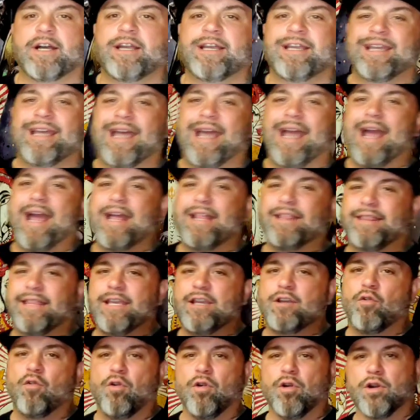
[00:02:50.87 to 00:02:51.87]
at
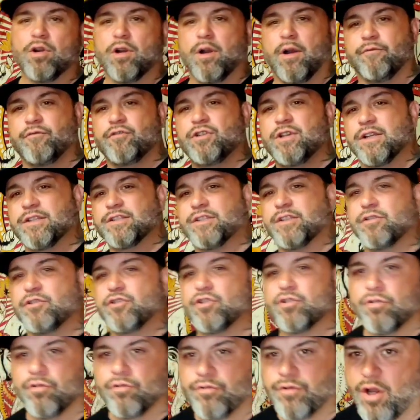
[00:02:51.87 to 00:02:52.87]
the order of Justin
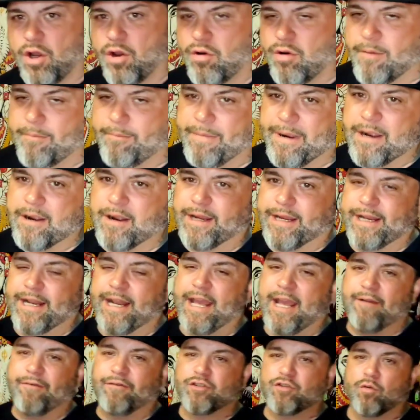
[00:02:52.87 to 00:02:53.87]
Trudeau,
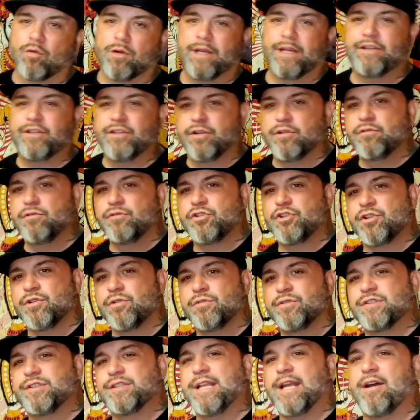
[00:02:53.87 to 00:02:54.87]
American F-22
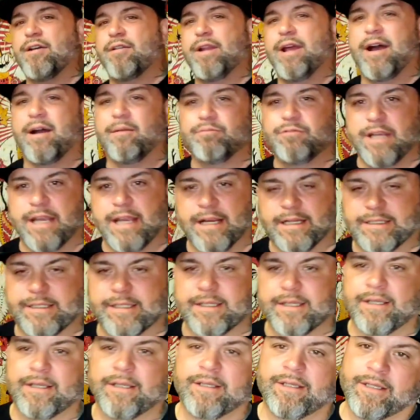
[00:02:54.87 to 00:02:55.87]
shoots down
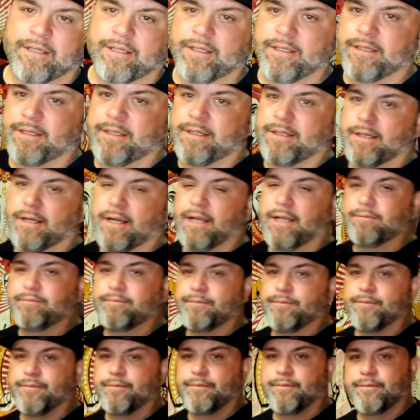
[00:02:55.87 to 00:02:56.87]
object, right?
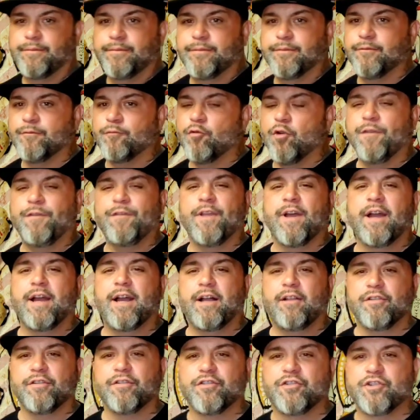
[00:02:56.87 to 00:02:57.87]
What the
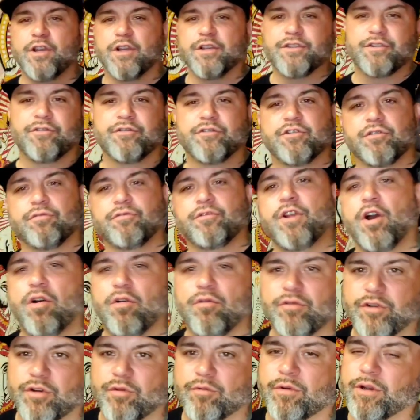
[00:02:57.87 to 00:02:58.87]
hell is Justin
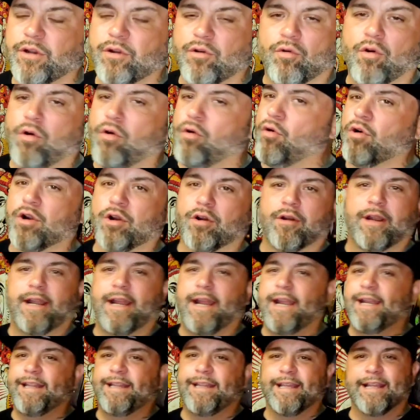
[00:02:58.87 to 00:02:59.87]
Trudeau doing
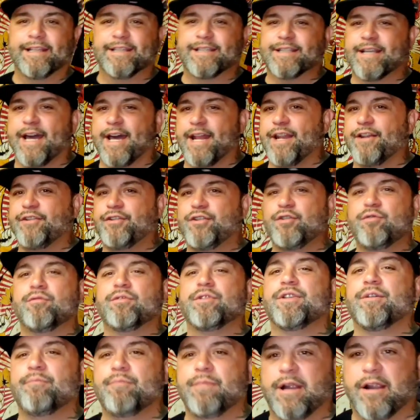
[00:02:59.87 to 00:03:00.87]
ordering anything that's got to do with